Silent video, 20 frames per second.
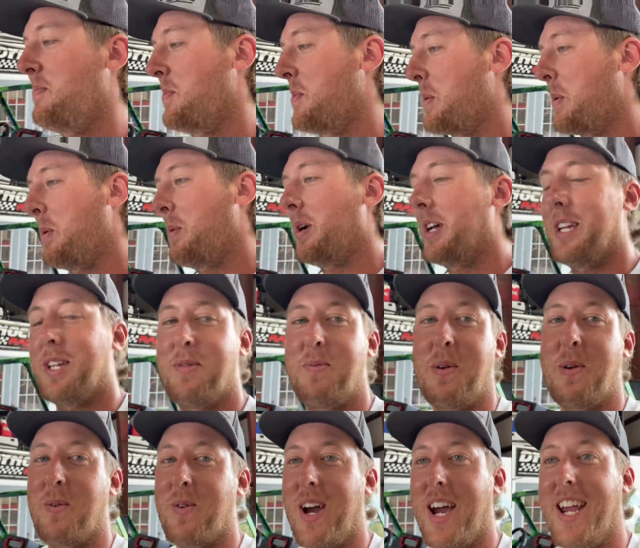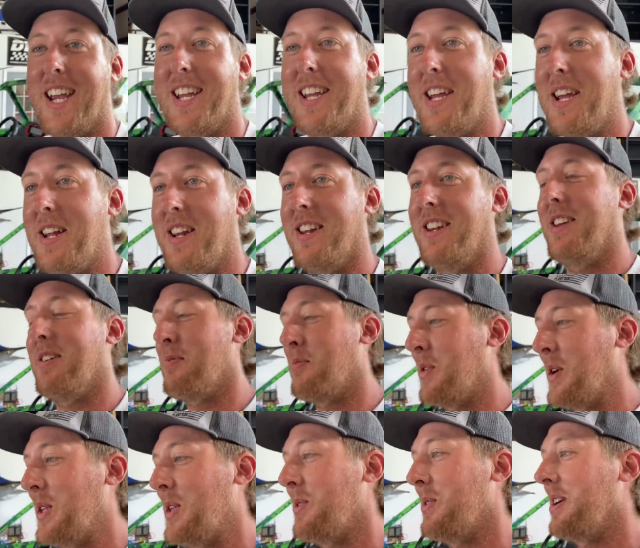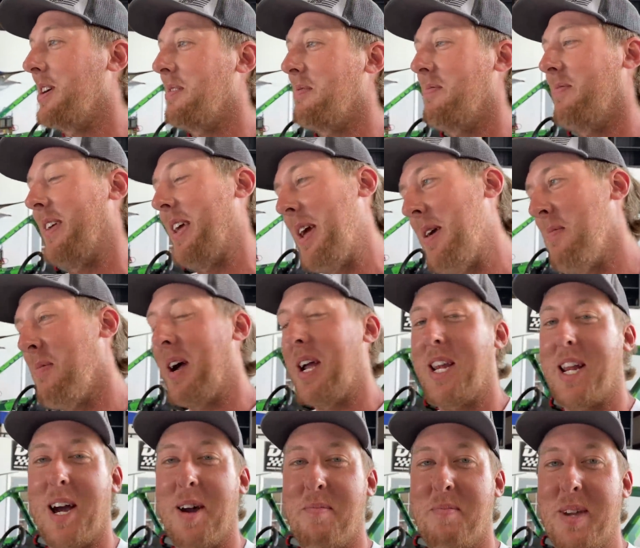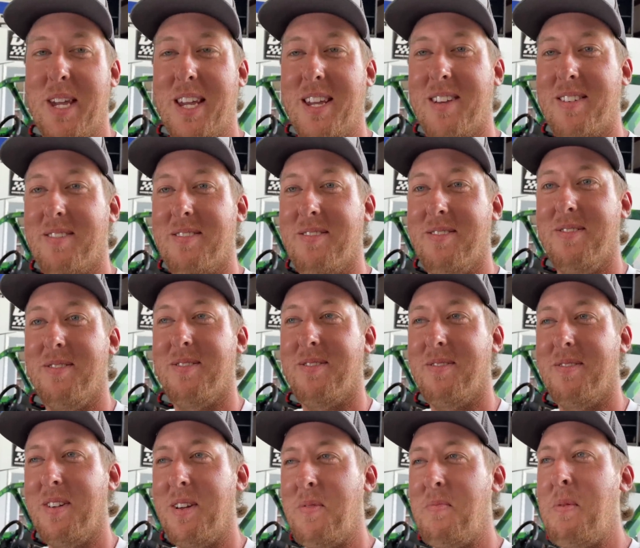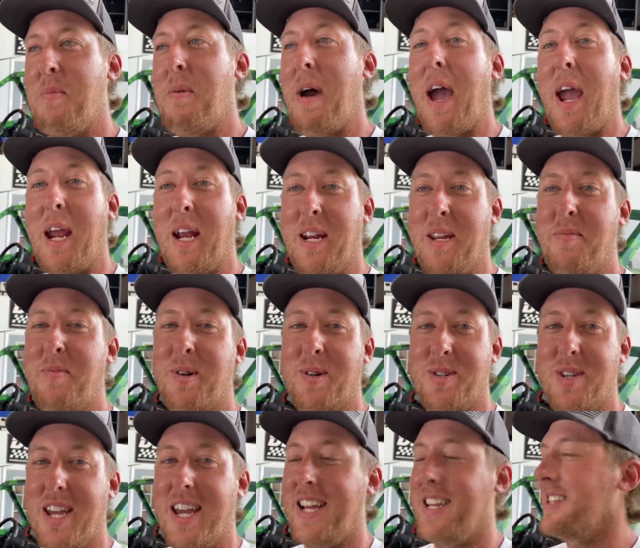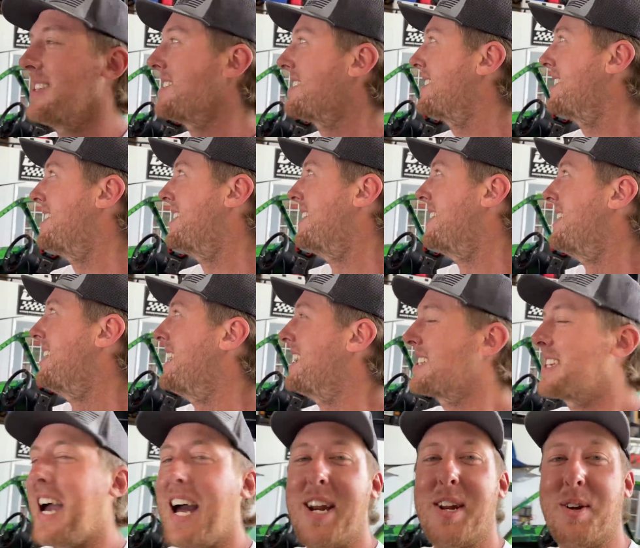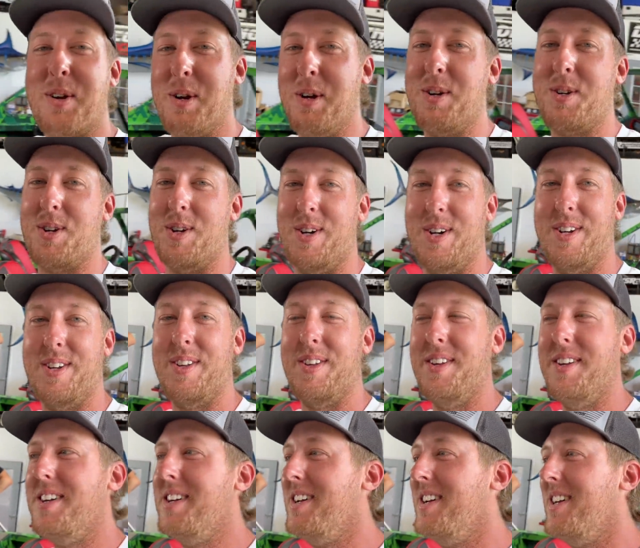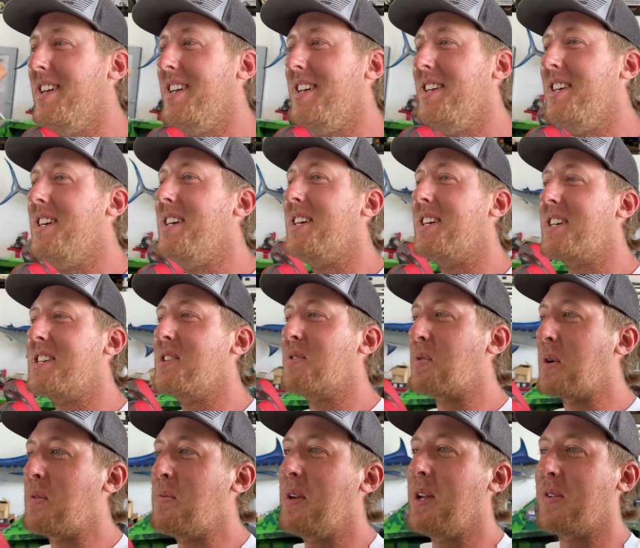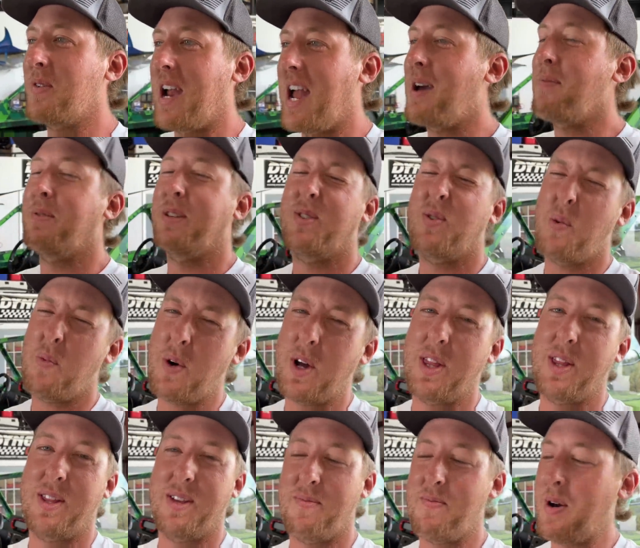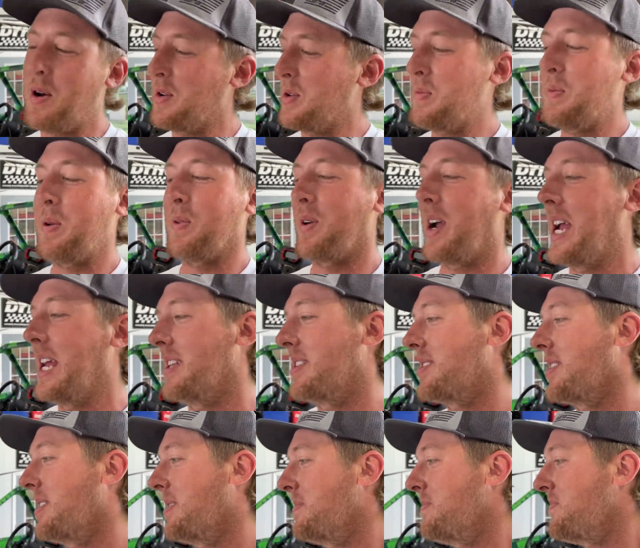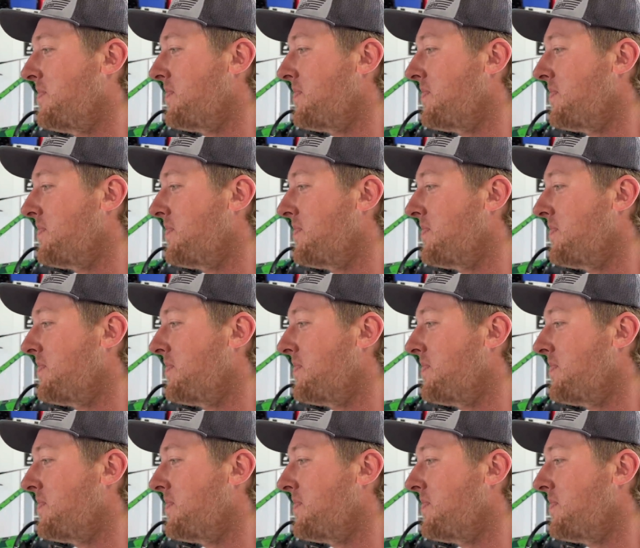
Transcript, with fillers: we want it to be right. And if we do it, it might not be... It'd be about 80%. It's kind of crucial. Because we're going to be in rapids. So we want the boat to be right. So